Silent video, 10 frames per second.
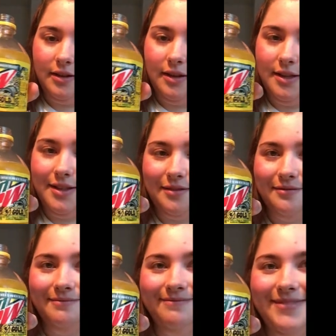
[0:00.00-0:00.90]
So,
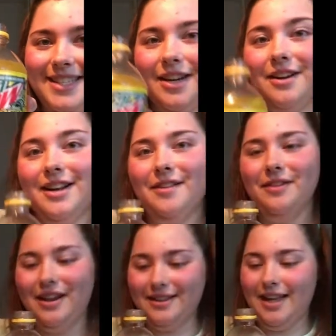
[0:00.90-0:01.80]
sorry that I
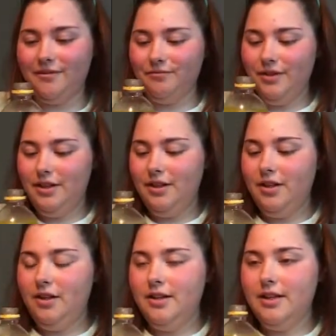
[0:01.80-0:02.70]
forgot that.
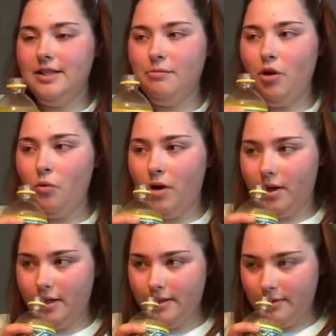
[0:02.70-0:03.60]

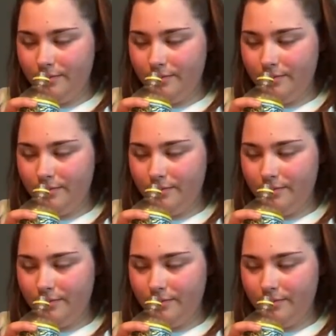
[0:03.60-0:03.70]
Smell-wise,